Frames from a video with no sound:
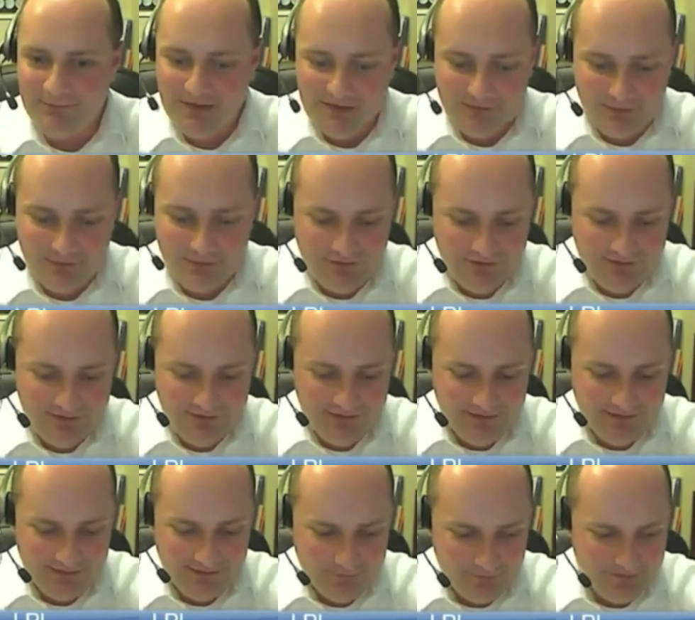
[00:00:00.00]
So she's
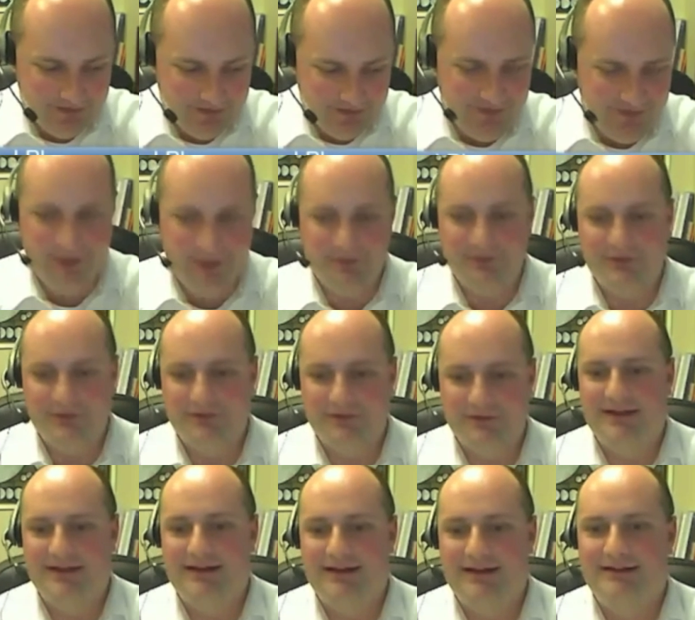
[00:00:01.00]
gonna we're gonna chat with her
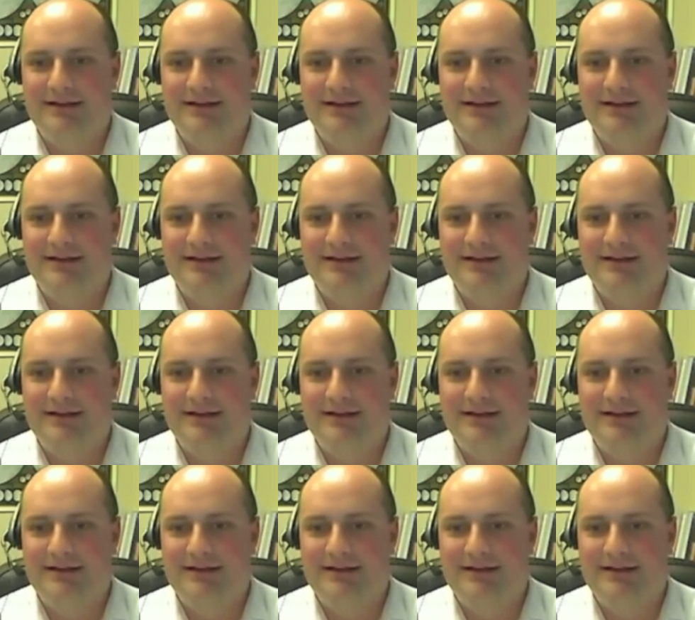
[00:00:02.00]
tonight,